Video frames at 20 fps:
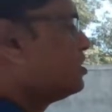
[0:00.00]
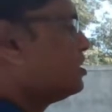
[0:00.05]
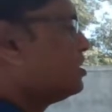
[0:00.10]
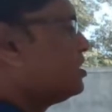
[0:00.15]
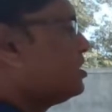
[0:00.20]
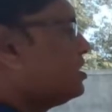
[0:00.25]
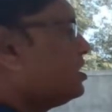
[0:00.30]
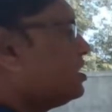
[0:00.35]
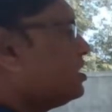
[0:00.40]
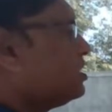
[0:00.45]

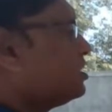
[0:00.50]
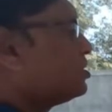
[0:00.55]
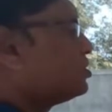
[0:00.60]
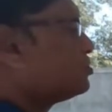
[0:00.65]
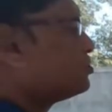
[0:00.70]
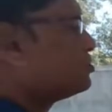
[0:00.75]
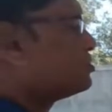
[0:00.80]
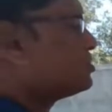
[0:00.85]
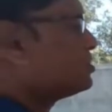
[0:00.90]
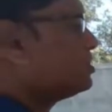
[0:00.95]
E
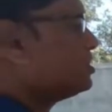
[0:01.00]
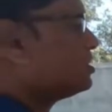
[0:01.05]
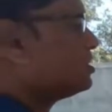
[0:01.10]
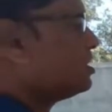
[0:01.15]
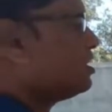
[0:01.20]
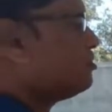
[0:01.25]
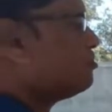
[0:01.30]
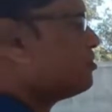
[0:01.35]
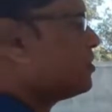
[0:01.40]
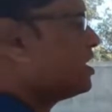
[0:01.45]
into
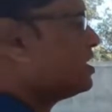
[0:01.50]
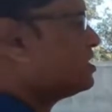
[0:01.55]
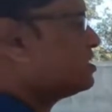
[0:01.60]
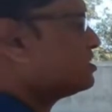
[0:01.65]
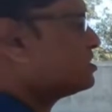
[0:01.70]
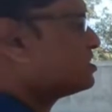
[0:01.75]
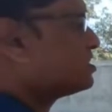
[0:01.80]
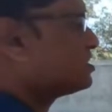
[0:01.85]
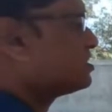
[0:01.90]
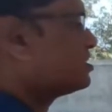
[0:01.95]
C3
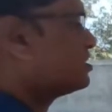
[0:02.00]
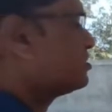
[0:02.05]
minus,